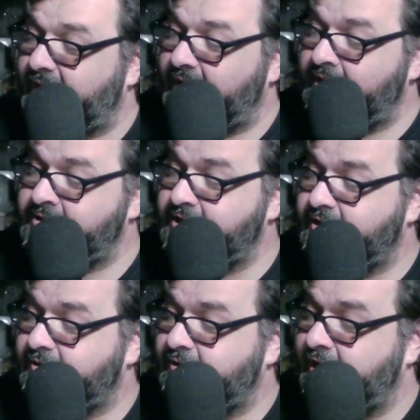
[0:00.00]
I sneak a
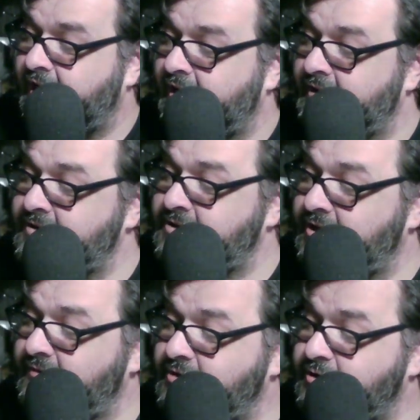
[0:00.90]
look at Anna to see
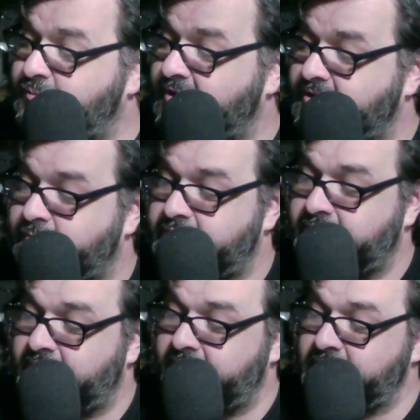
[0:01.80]
if she's picked up on the
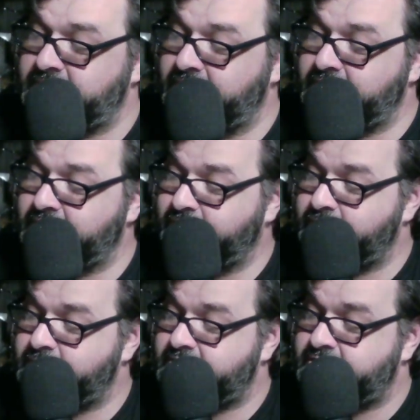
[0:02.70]
conversation, but
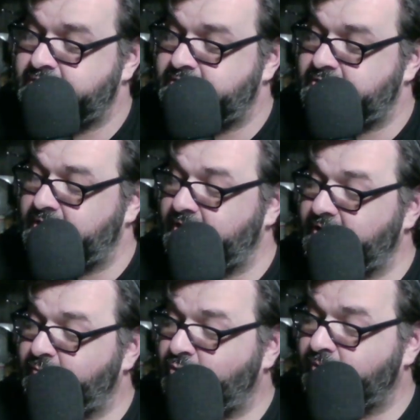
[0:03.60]
she's studying the
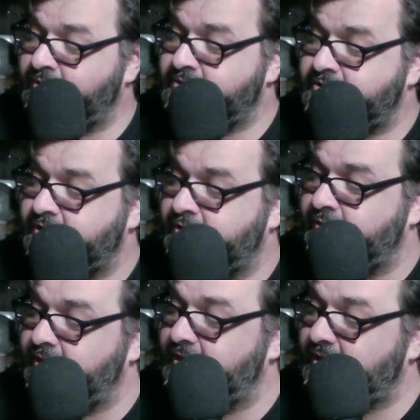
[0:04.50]
Portland scenery.